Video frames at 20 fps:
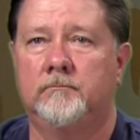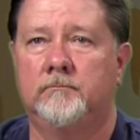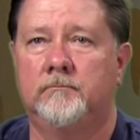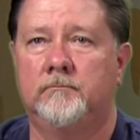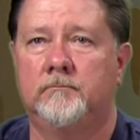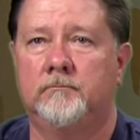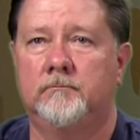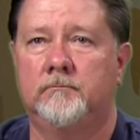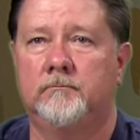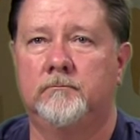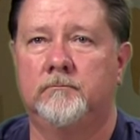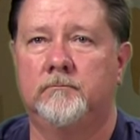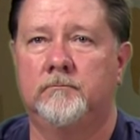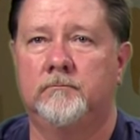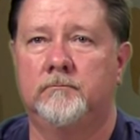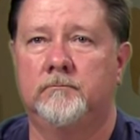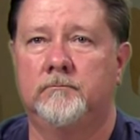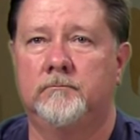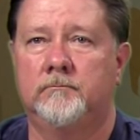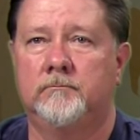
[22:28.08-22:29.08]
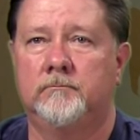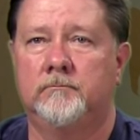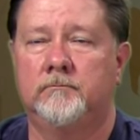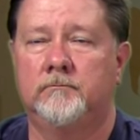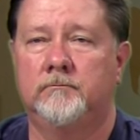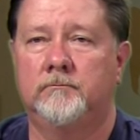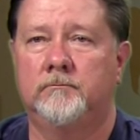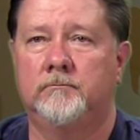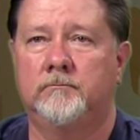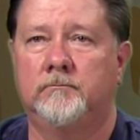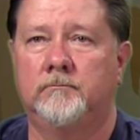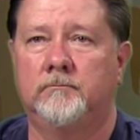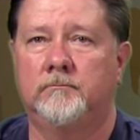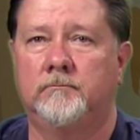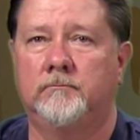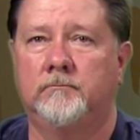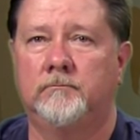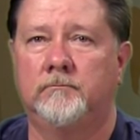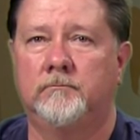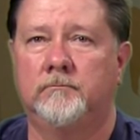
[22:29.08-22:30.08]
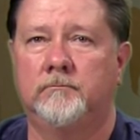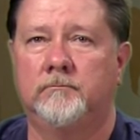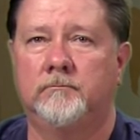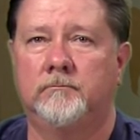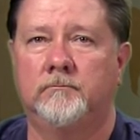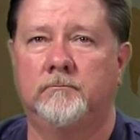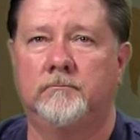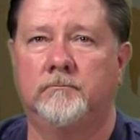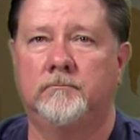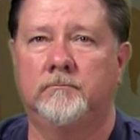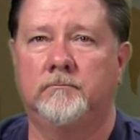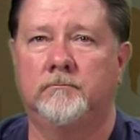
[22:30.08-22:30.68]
[no speech]